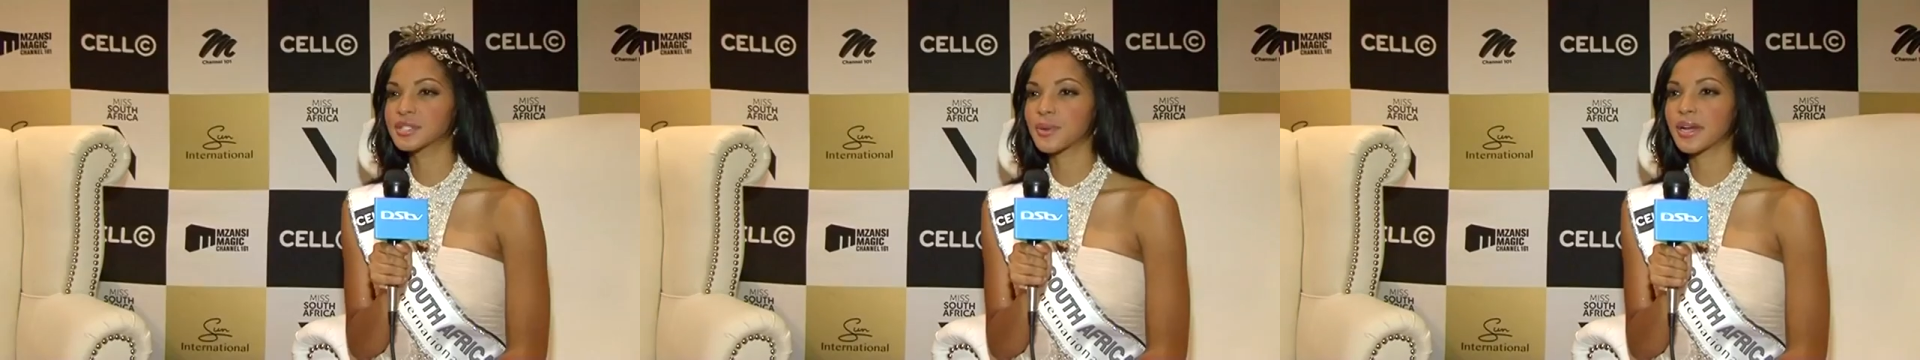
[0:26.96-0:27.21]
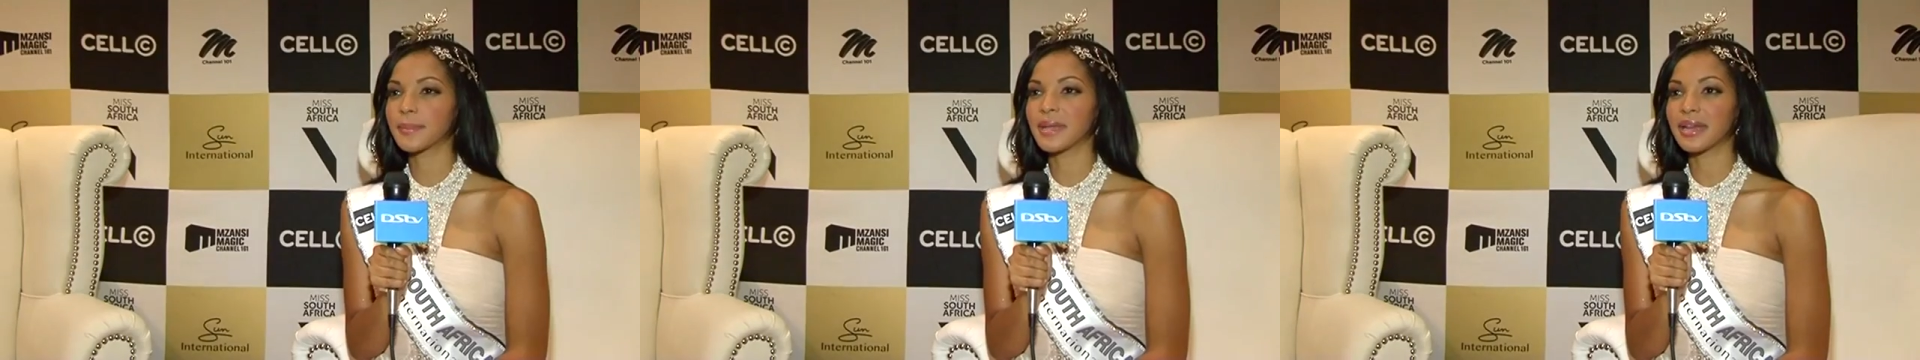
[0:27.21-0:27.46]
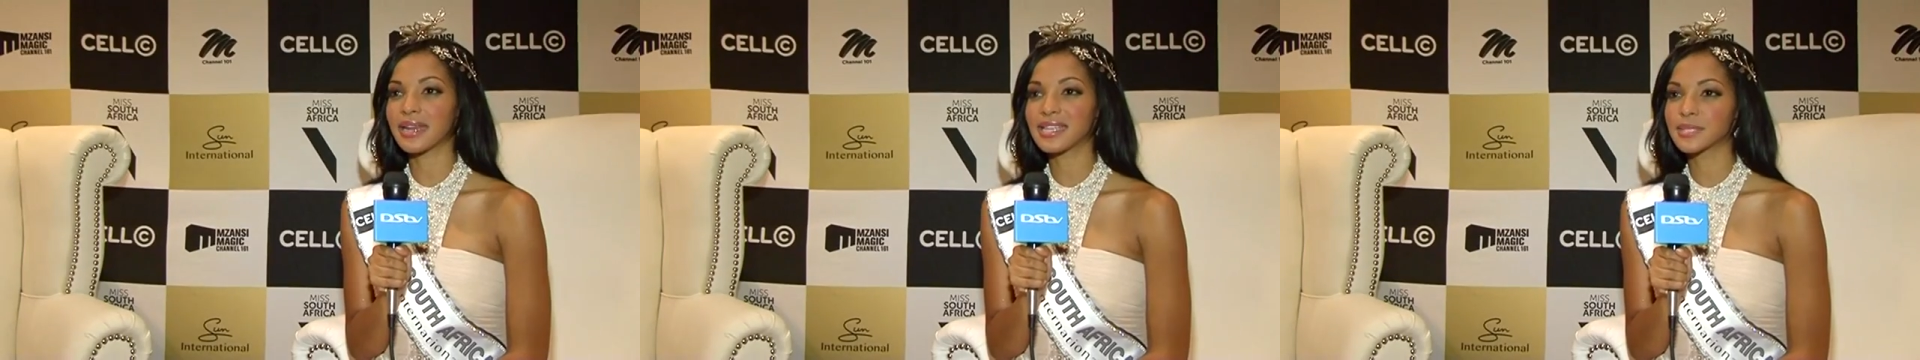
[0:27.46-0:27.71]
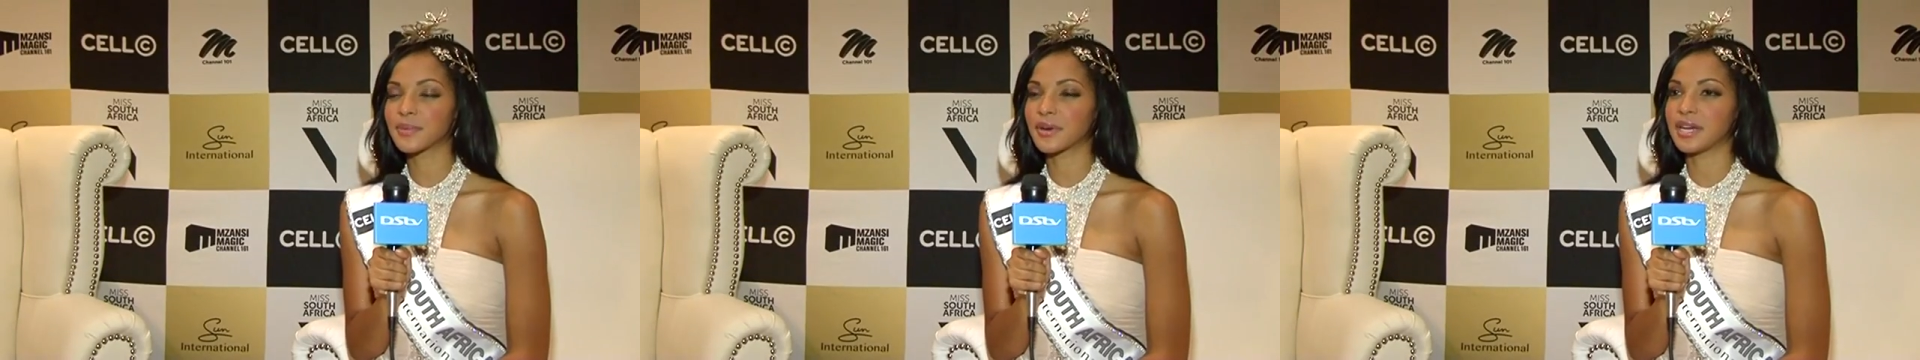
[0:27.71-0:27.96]
just want to be an
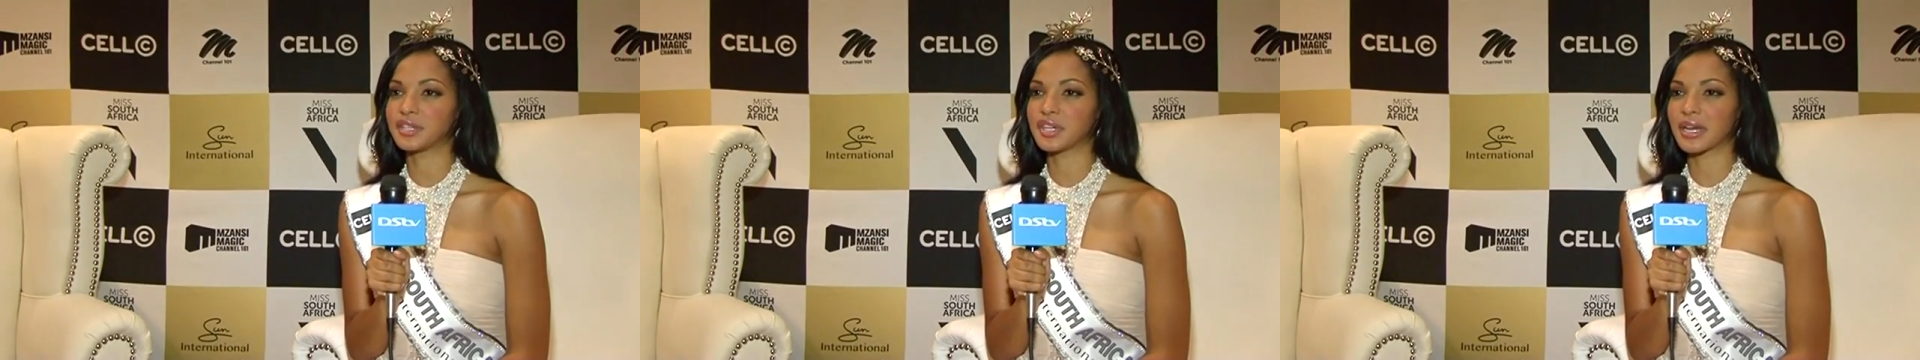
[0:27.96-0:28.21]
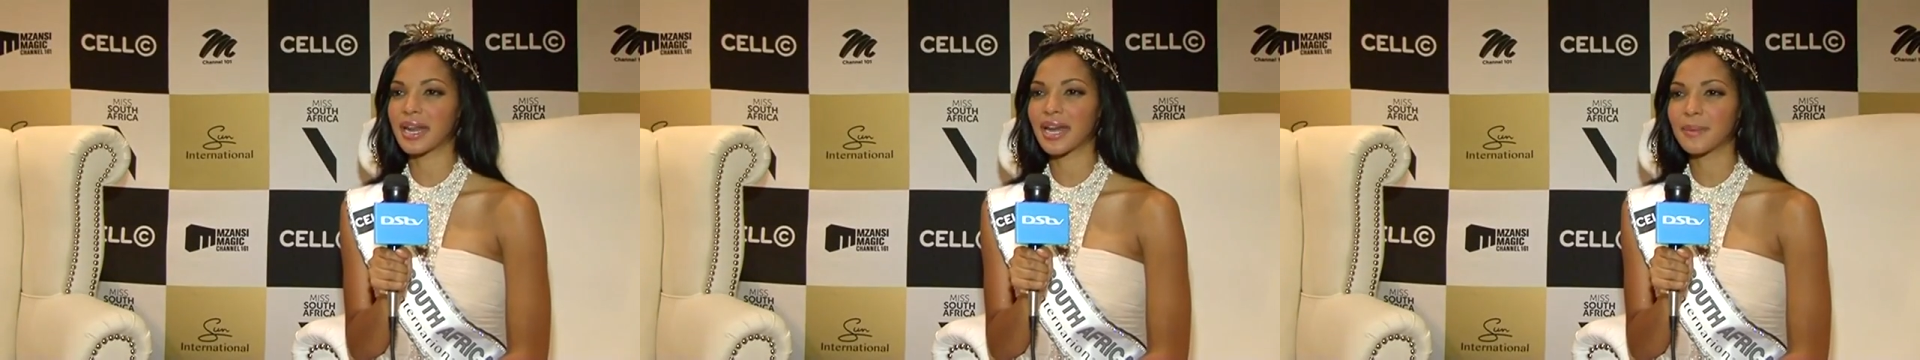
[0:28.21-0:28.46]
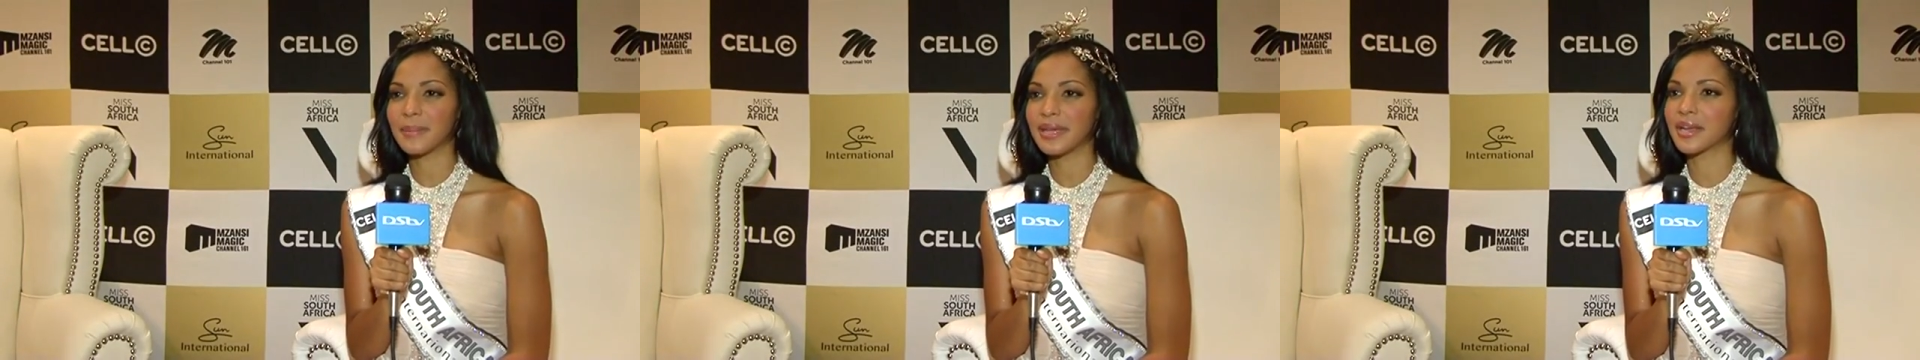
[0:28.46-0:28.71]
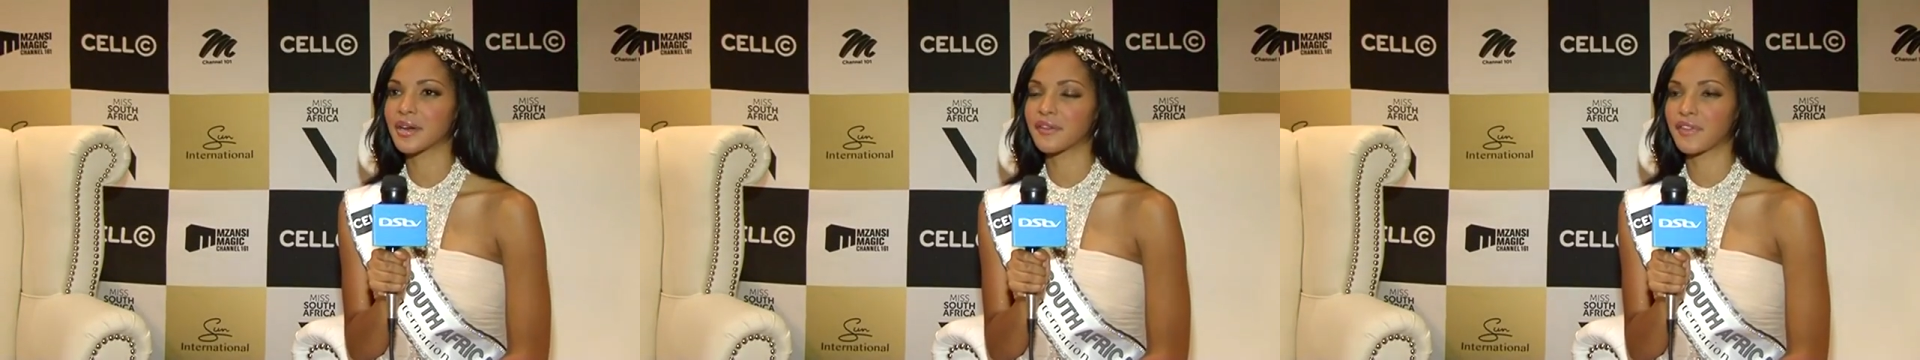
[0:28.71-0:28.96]
inspiration and a
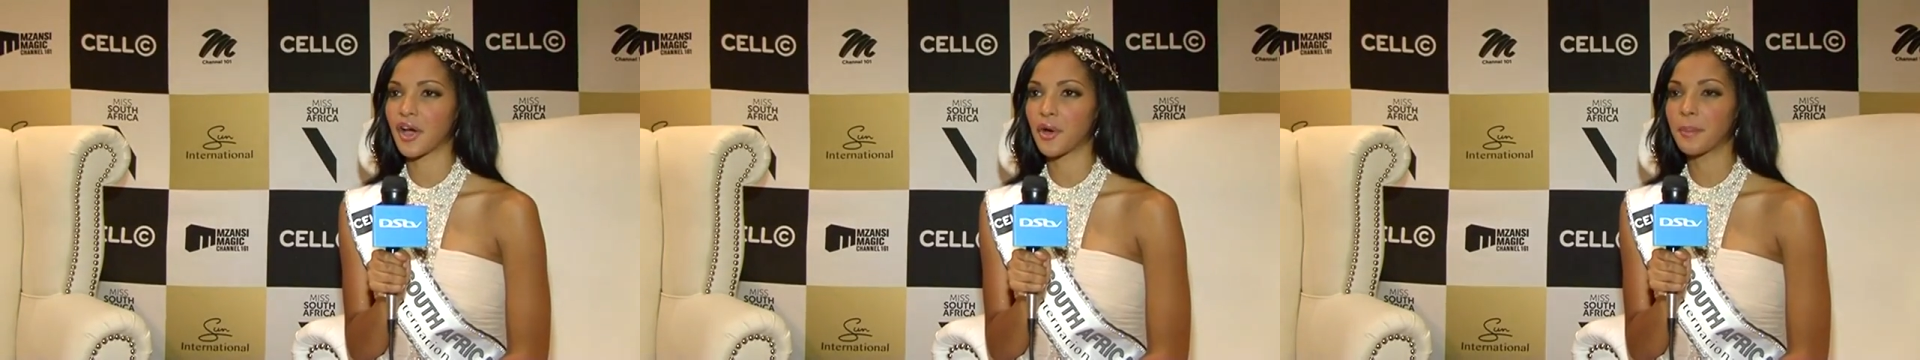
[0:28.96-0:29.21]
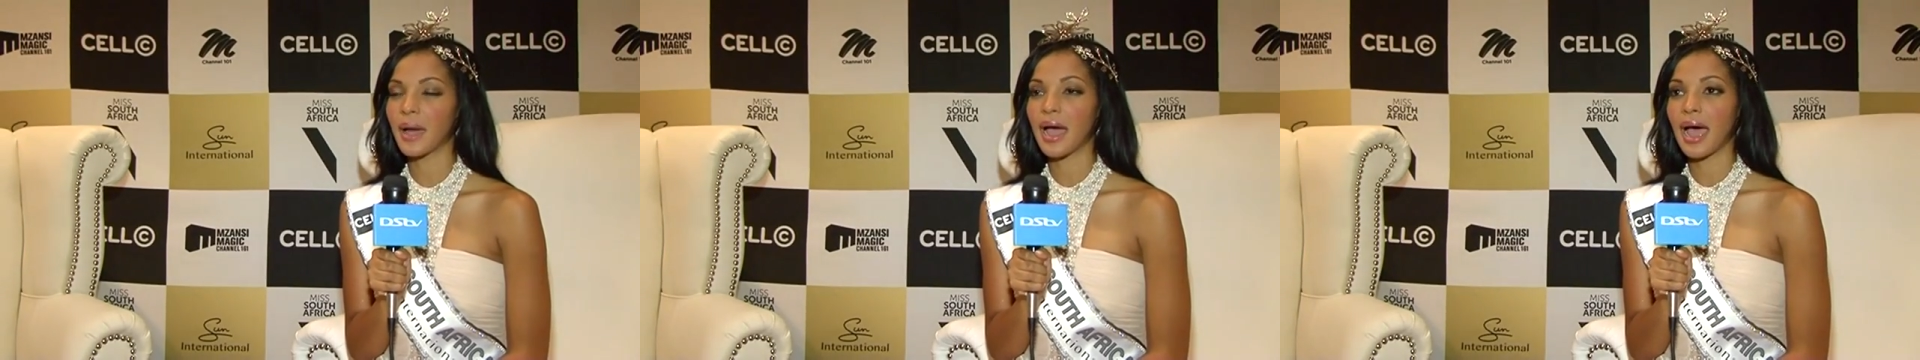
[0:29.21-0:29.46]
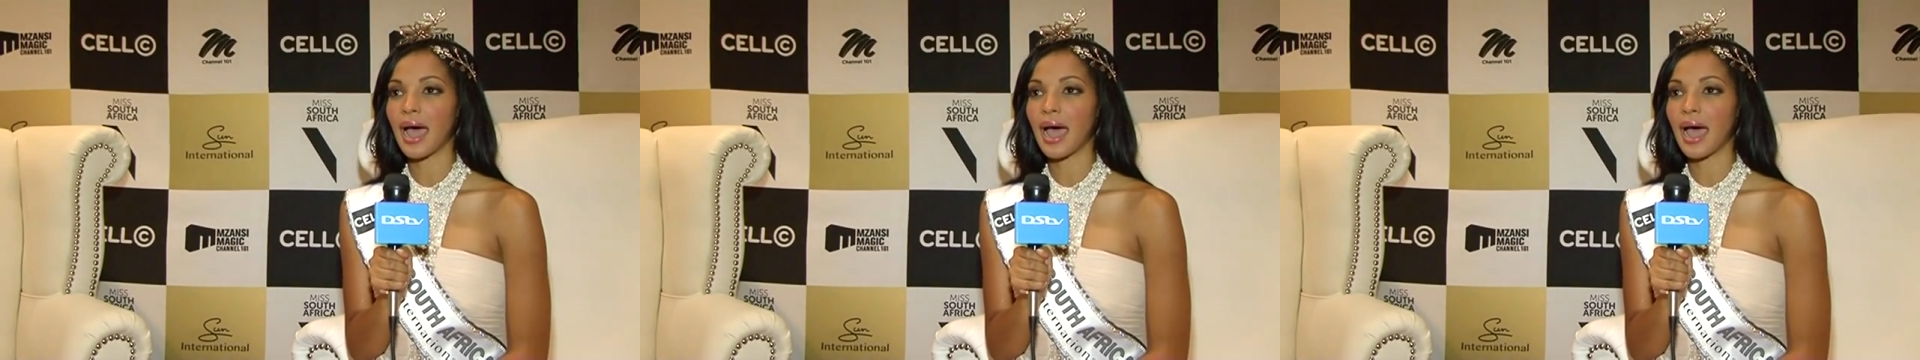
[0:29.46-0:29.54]
beacon of hope.